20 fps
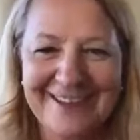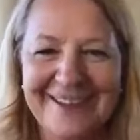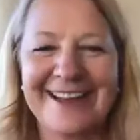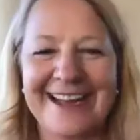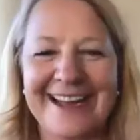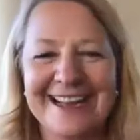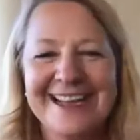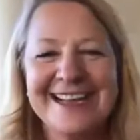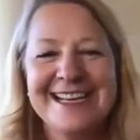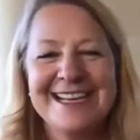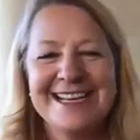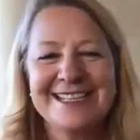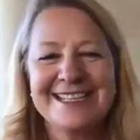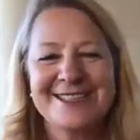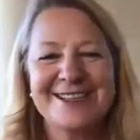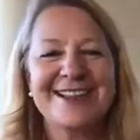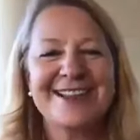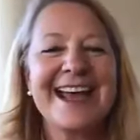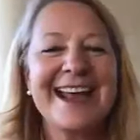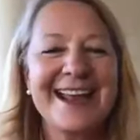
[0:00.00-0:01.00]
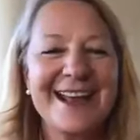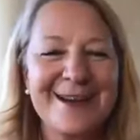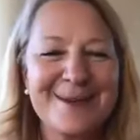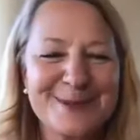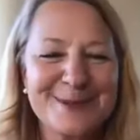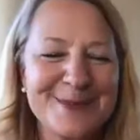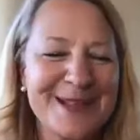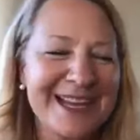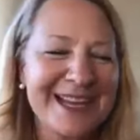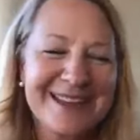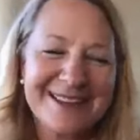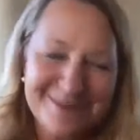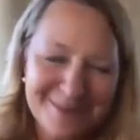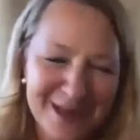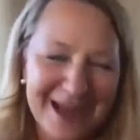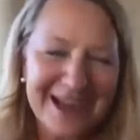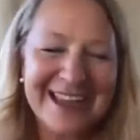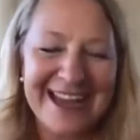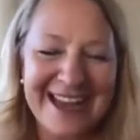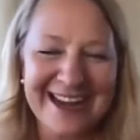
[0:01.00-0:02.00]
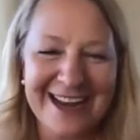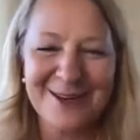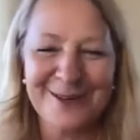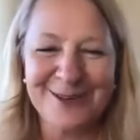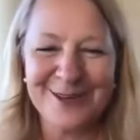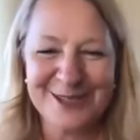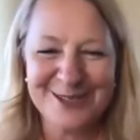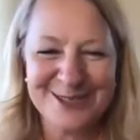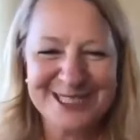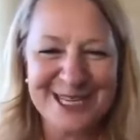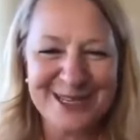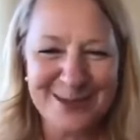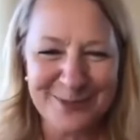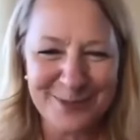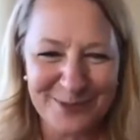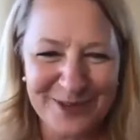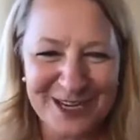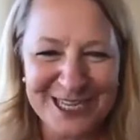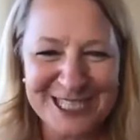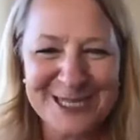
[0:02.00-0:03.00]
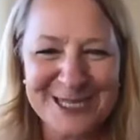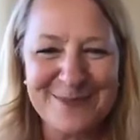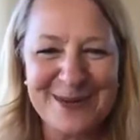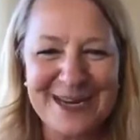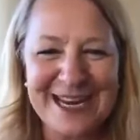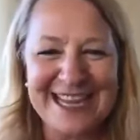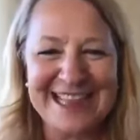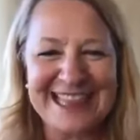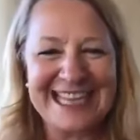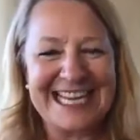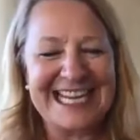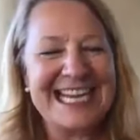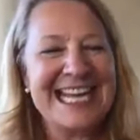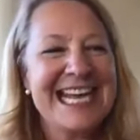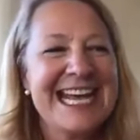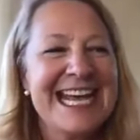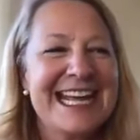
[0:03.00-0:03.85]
Okay. So that helps. Like, again, I don't understand the profession, but I think